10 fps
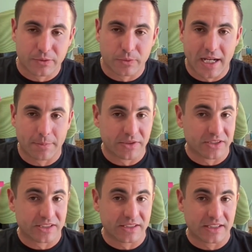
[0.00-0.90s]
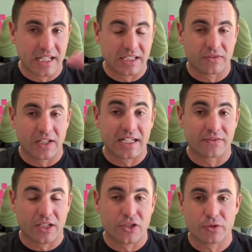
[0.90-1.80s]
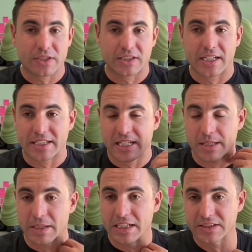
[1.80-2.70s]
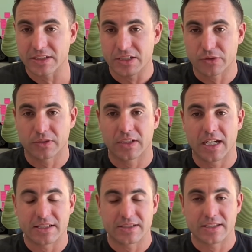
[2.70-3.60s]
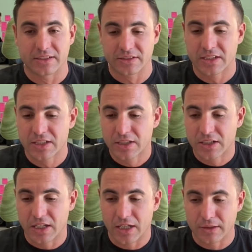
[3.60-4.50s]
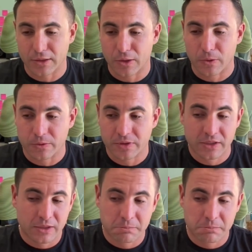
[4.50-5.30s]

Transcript: So what happens is an out of out of country client came in is going to utilize this uh, loan.